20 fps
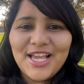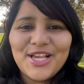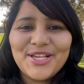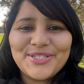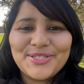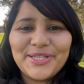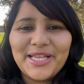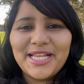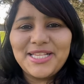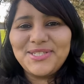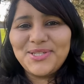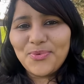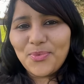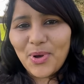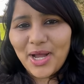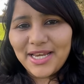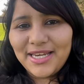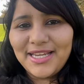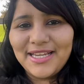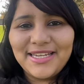So that's the
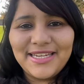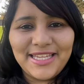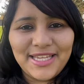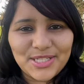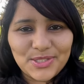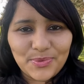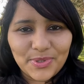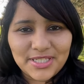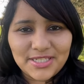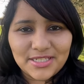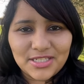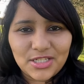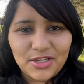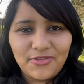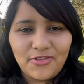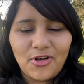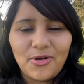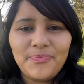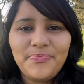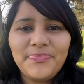one, DS-160
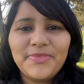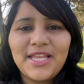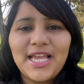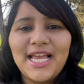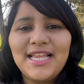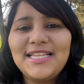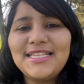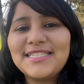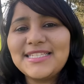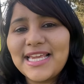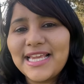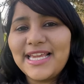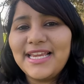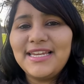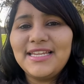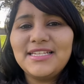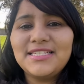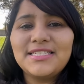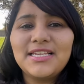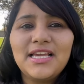form. And the
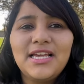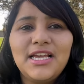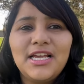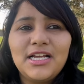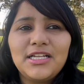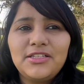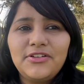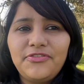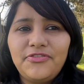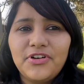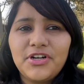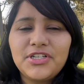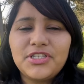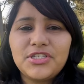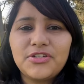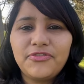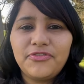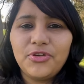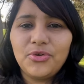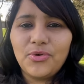second is the
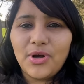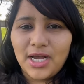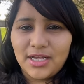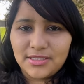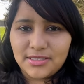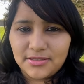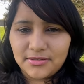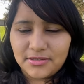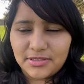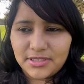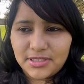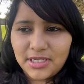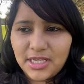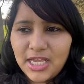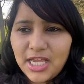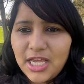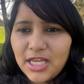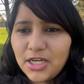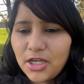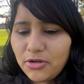first few answers.
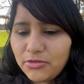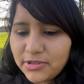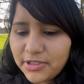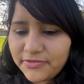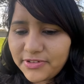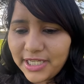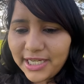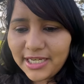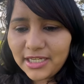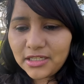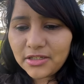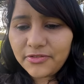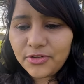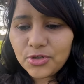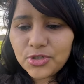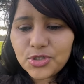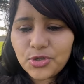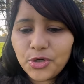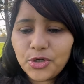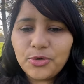Now, if the
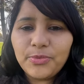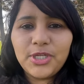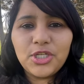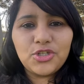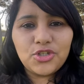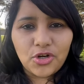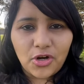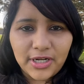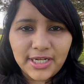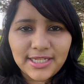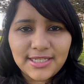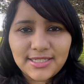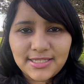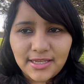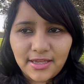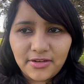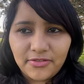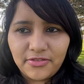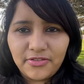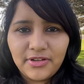interview is going to be short
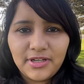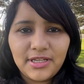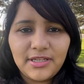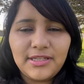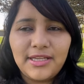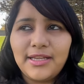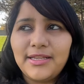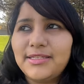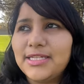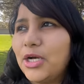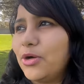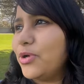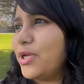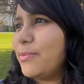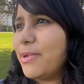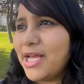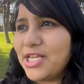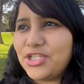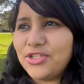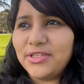itself, and now
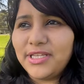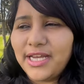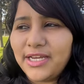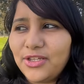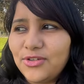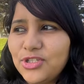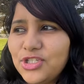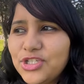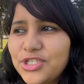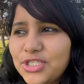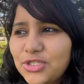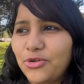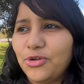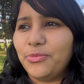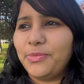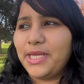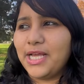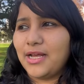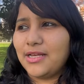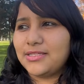imagine that you're just going
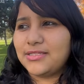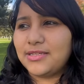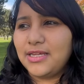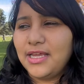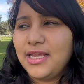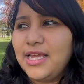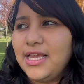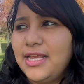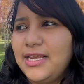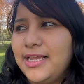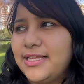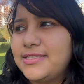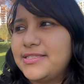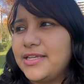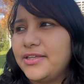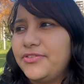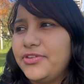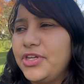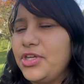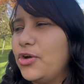to be asked, let's
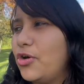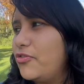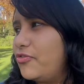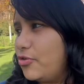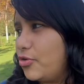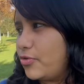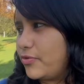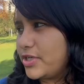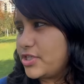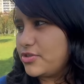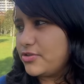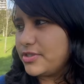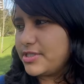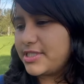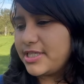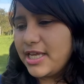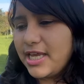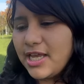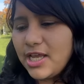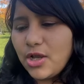say, 3 or 4
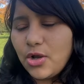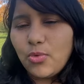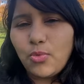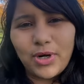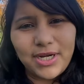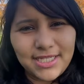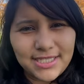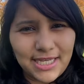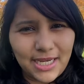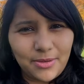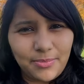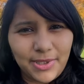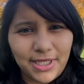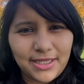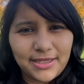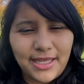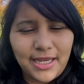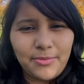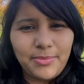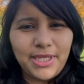questions. What does that
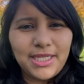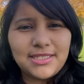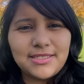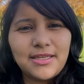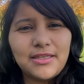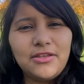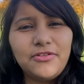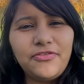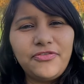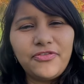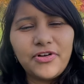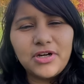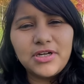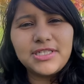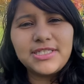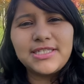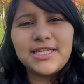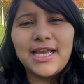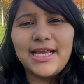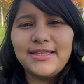mean? That means that the
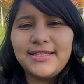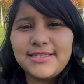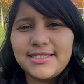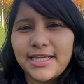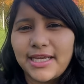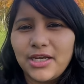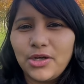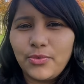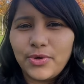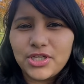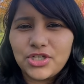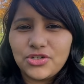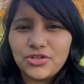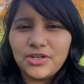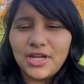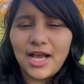first and the second question